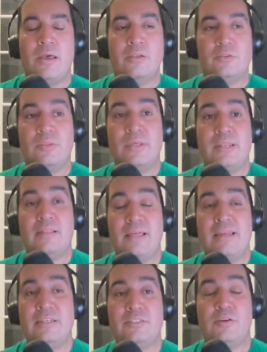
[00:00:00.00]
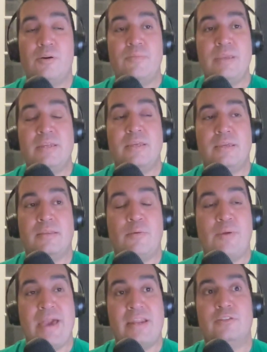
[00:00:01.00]
So then it led us to a meeting that
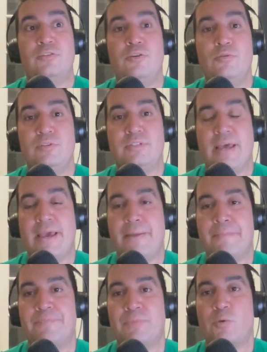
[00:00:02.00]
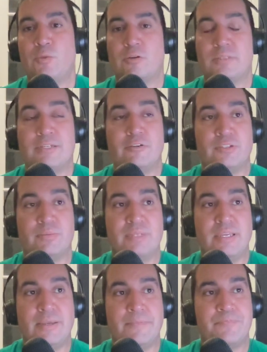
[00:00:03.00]
we had on Tuesday with our leadership
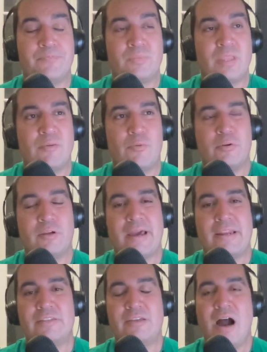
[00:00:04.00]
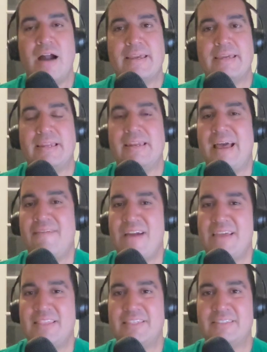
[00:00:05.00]
team, and we were kind of talking, and I've
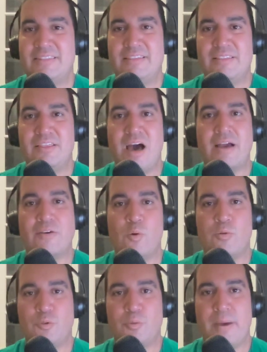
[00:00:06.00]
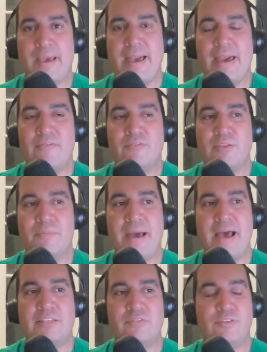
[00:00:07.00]
had this thought going through my head for the
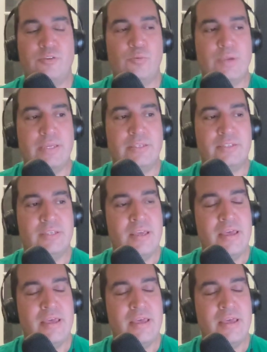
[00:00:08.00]
past few weeks.